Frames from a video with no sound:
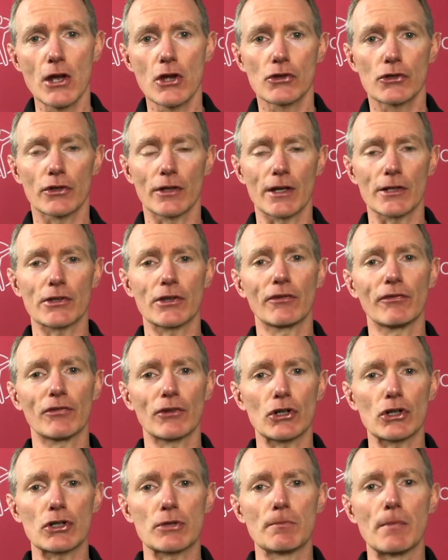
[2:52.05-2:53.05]
So that's the
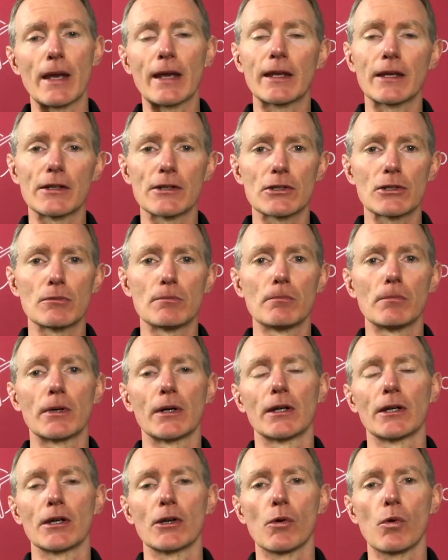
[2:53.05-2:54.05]
first mechanism
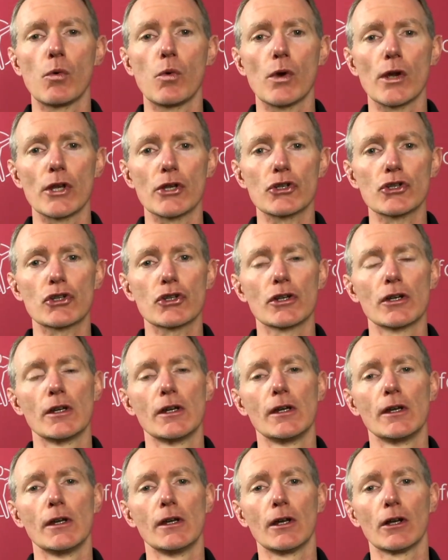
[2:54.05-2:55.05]
by which
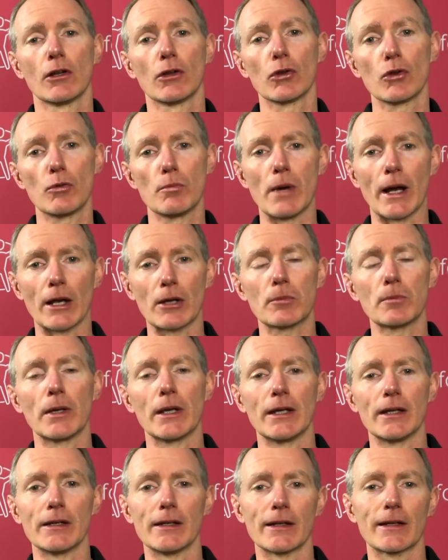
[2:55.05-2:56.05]
low back
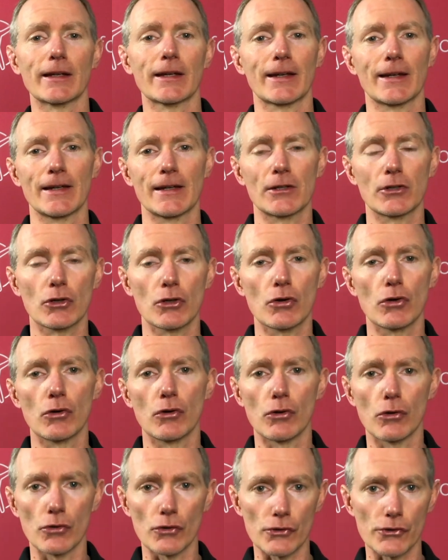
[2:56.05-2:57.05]
pain can
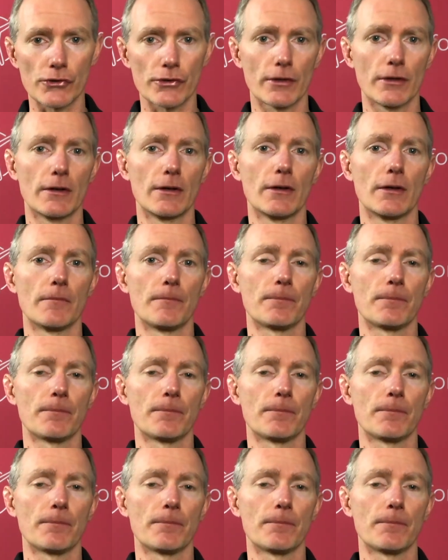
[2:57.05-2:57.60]
cause